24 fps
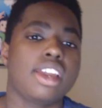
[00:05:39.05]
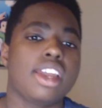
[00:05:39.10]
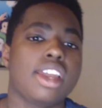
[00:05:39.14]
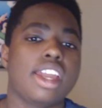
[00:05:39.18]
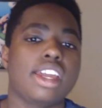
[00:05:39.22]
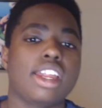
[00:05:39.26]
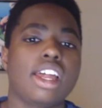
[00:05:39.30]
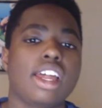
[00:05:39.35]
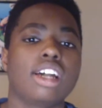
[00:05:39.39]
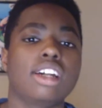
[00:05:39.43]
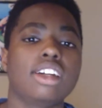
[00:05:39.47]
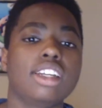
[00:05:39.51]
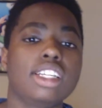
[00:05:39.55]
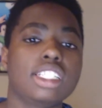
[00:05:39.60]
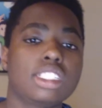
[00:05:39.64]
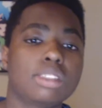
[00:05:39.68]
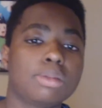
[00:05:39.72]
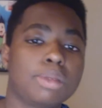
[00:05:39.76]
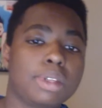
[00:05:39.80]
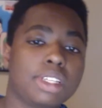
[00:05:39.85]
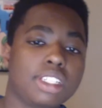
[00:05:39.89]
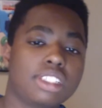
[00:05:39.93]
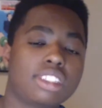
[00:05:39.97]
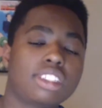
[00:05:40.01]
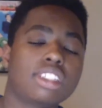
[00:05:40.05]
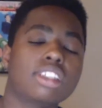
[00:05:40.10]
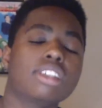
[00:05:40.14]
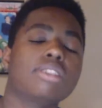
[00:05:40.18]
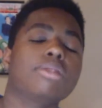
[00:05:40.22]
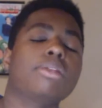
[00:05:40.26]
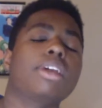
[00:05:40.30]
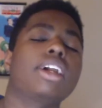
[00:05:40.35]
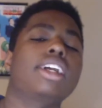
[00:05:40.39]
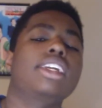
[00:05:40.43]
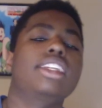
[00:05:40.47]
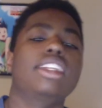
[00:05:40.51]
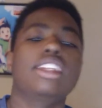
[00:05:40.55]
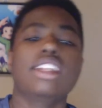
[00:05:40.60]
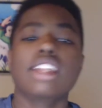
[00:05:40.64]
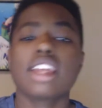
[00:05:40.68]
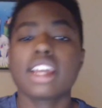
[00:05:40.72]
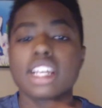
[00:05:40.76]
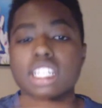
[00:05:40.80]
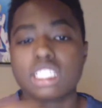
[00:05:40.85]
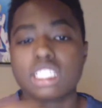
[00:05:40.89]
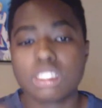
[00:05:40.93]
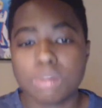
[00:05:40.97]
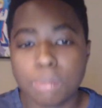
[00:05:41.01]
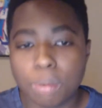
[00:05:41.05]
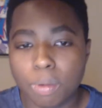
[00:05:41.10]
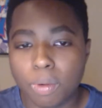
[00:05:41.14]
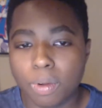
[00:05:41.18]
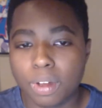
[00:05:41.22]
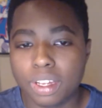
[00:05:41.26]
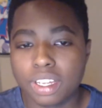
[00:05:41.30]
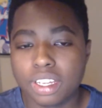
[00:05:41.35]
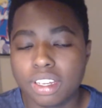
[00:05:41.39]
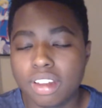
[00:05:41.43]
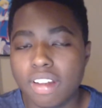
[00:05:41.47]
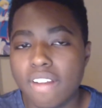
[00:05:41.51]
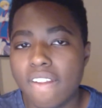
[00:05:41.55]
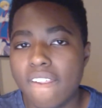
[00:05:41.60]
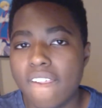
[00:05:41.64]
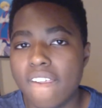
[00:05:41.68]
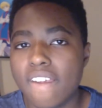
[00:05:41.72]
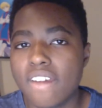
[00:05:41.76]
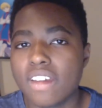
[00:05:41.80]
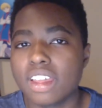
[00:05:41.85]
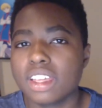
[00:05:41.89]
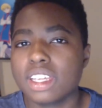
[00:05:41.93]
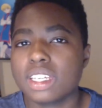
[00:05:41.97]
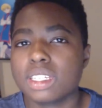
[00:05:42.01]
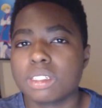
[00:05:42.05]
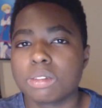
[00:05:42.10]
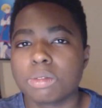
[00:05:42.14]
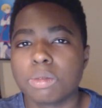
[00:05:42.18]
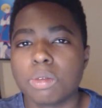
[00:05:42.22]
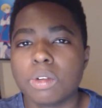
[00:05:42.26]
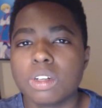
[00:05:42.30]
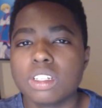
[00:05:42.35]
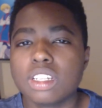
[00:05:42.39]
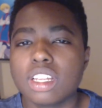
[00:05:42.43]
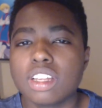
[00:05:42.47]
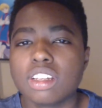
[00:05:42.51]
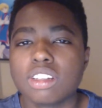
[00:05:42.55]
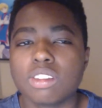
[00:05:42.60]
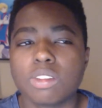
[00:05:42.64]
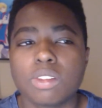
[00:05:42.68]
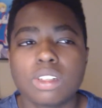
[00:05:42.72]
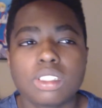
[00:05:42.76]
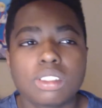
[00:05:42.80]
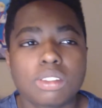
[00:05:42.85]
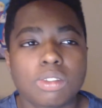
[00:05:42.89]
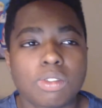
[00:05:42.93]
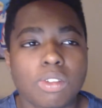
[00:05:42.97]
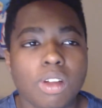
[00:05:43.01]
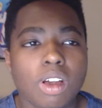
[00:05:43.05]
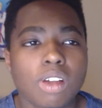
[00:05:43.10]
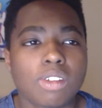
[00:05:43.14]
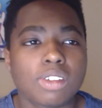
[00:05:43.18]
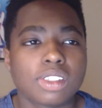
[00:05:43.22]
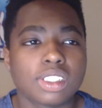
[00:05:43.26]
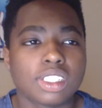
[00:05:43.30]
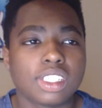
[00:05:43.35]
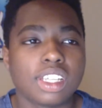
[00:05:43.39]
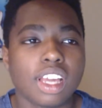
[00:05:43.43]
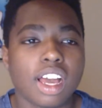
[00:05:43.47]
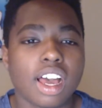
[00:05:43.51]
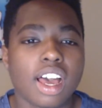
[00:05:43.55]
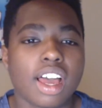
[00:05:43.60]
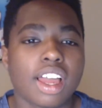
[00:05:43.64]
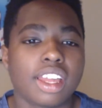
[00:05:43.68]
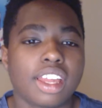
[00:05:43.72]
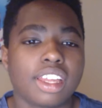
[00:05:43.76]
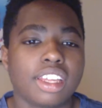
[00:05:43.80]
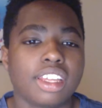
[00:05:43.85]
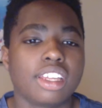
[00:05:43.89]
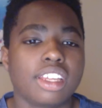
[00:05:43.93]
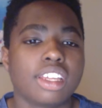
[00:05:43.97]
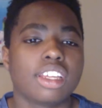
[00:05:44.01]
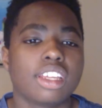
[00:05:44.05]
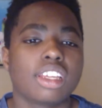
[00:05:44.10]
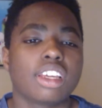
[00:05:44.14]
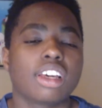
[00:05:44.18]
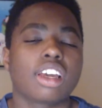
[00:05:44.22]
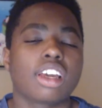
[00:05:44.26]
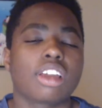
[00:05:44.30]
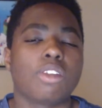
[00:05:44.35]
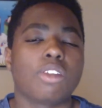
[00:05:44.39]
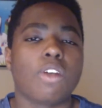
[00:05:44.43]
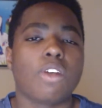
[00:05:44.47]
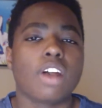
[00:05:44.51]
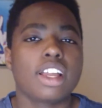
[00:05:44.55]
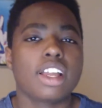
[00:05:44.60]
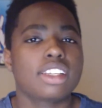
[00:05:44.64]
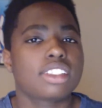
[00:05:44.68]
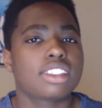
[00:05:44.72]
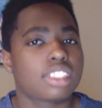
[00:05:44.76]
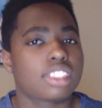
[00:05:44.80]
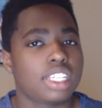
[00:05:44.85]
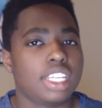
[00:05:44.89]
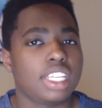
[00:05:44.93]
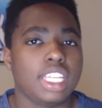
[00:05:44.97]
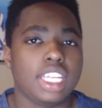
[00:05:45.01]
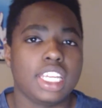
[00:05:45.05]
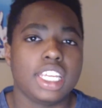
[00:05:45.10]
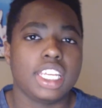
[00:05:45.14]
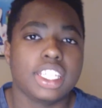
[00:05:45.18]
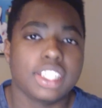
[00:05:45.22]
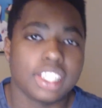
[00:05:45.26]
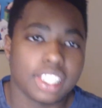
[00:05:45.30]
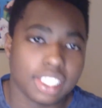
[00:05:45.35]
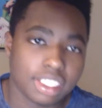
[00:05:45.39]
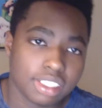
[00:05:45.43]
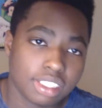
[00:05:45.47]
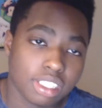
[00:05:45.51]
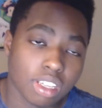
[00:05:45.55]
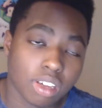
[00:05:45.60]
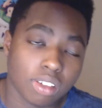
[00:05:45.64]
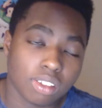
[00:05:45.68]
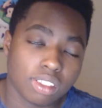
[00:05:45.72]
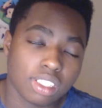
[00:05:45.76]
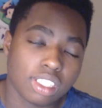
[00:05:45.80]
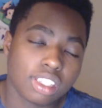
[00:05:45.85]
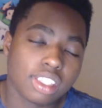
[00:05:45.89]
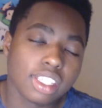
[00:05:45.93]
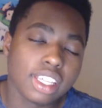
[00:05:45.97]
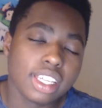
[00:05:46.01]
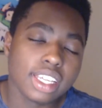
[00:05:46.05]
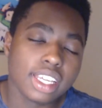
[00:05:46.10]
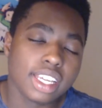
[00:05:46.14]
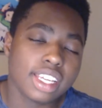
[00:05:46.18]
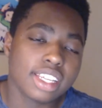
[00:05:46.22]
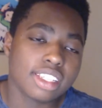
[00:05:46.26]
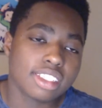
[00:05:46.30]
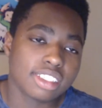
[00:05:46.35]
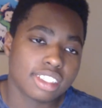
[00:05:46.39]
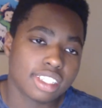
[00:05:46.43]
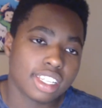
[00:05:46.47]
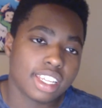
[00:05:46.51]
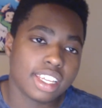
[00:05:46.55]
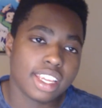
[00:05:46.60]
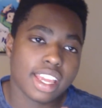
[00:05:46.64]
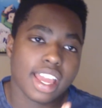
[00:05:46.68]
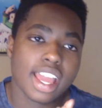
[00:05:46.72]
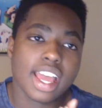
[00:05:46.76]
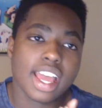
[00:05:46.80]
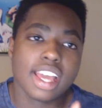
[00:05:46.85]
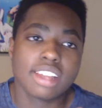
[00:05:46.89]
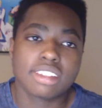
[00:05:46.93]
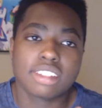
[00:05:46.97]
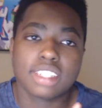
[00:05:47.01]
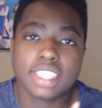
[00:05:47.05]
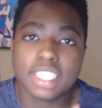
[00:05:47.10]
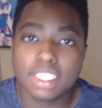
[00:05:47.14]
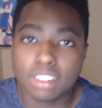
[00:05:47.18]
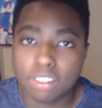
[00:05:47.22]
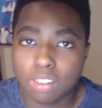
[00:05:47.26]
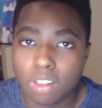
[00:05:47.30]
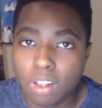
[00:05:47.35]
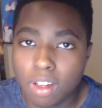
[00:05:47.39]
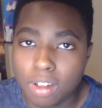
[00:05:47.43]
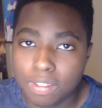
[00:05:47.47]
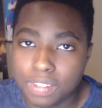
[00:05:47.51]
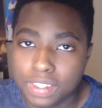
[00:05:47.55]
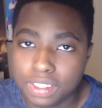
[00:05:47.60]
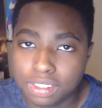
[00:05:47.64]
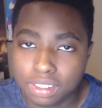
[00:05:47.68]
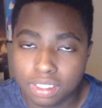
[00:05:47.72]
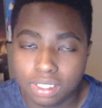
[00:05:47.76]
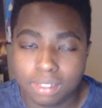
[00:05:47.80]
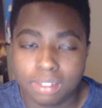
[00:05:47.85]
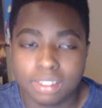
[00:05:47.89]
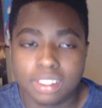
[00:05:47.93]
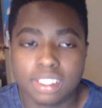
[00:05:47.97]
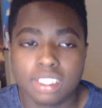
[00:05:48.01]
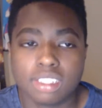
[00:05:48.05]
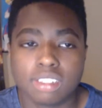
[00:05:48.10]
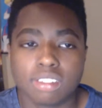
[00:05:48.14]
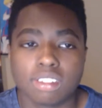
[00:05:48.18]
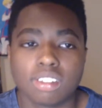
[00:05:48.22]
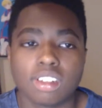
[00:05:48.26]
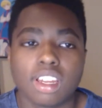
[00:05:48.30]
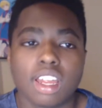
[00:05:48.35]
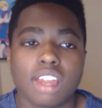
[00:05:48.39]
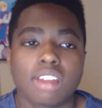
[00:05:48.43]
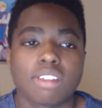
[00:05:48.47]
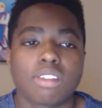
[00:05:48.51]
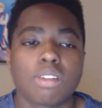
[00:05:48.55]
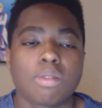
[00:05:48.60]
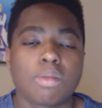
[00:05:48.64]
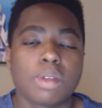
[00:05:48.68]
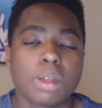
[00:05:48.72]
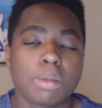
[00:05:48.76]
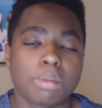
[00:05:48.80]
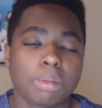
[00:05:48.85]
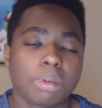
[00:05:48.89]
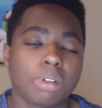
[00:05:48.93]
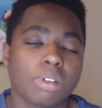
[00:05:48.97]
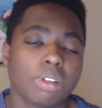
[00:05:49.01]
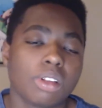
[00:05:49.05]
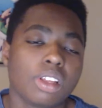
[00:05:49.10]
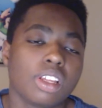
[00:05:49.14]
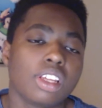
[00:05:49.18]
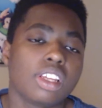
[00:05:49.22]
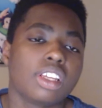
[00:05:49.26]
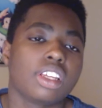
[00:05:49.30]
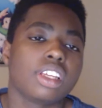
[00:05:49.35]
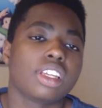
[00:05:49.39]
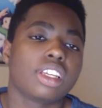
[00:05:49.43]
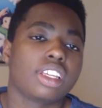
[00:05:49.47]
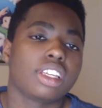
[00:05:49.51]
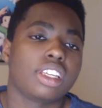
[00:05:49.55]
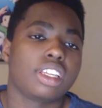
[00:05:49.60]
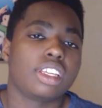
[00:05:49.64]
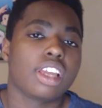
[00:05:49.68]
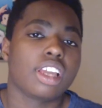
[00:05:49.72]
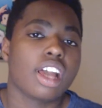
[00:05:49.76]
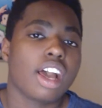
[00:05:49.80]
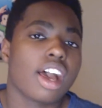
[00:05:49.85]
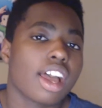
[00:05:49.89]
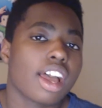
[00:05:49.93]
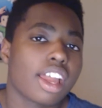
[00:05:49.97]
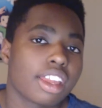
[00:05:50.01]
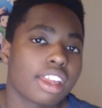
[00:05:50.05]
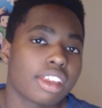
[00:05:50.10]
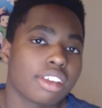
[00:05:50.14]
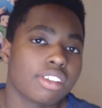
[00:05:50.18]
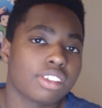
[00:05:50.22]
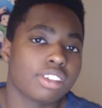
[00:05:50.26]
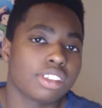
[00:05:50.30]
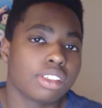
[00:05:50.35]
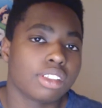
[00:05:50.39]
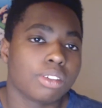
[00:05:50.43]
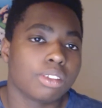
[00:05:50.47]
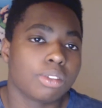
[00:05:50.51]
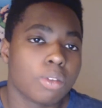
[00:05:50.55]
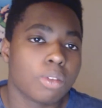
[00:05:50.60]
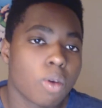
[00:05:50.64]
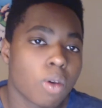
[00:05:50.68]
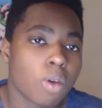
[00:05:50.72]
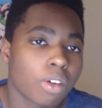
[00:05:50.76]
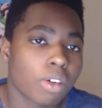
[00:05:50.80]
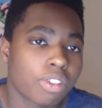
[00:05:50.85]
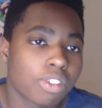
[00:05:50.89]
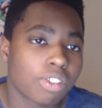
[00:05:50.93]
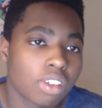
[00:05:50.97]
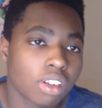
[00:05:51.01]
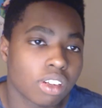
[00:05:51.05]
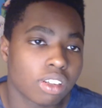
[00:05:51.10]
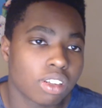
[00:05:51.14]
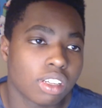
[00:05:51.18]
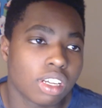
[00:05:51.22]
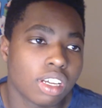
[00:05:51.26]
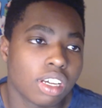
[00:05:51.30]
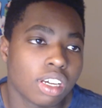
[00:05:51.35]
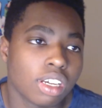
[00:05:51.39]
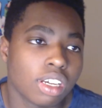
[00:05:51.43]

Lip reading: And that leads me to my next point: is what's wrong with Guy? Like, why isn't he healing? So the thing is, he has healed obviously, because when I remember, Guy, when the war first